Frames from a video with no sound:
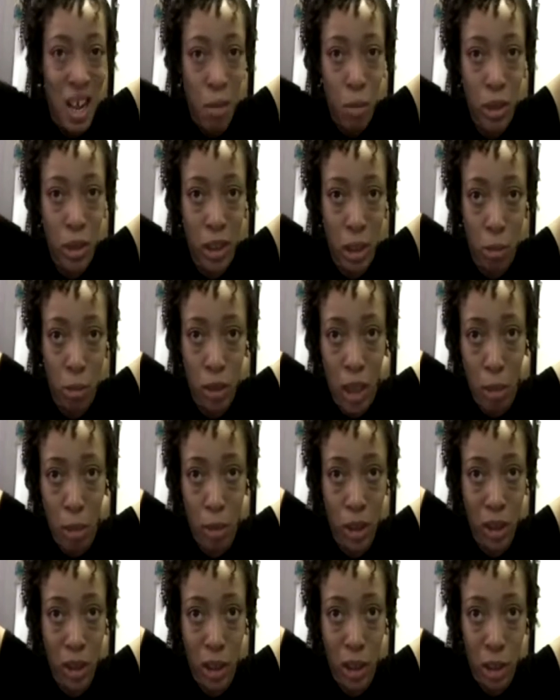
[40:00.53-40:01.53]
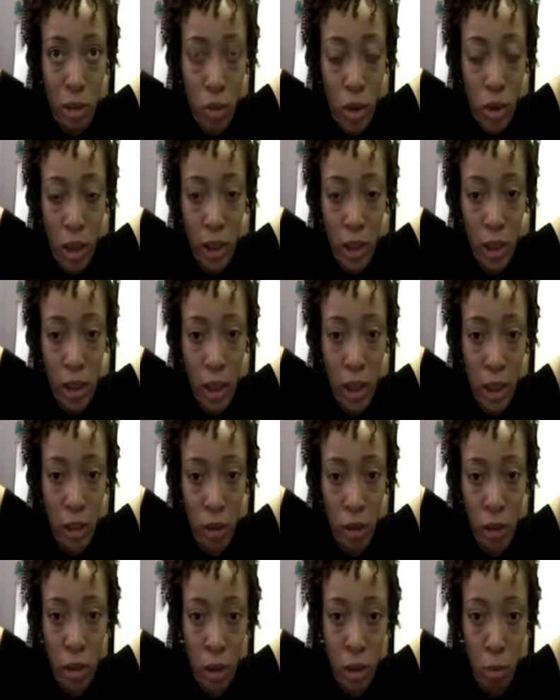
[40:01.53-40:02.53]
But sometimes it's annoying to take
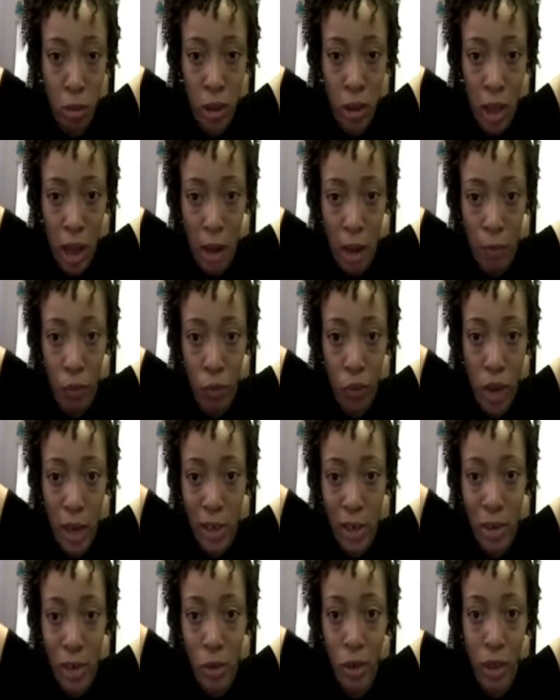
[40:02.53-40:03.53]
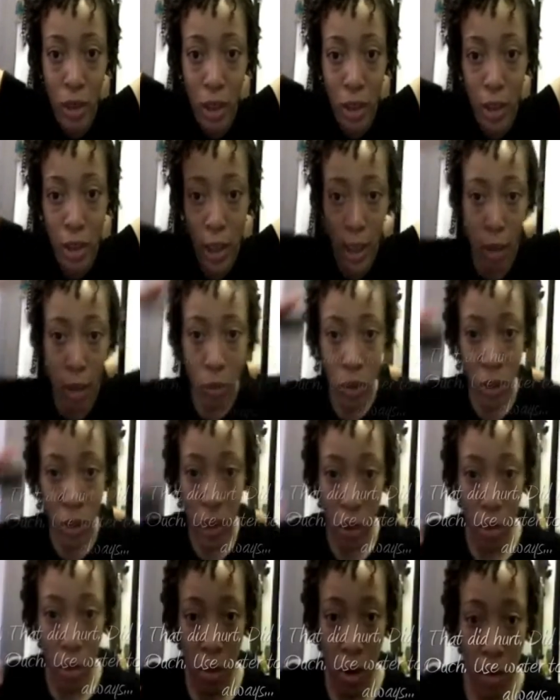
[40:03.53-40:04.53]
those tips out. So I know it looks like I was just
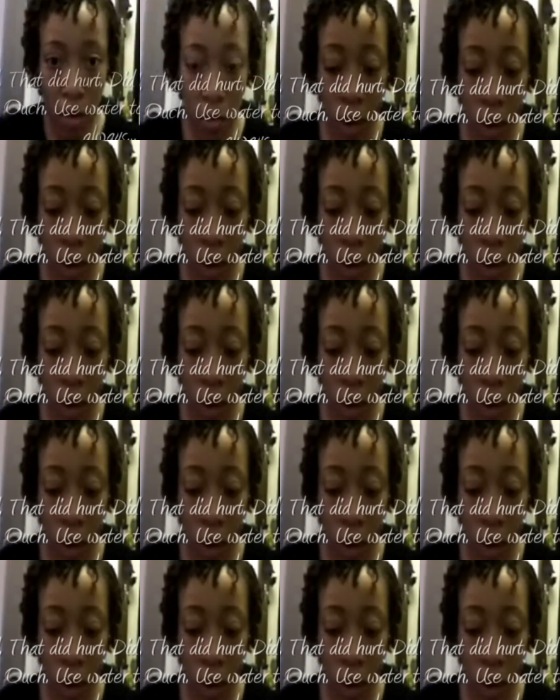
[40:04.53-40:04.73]
a little bit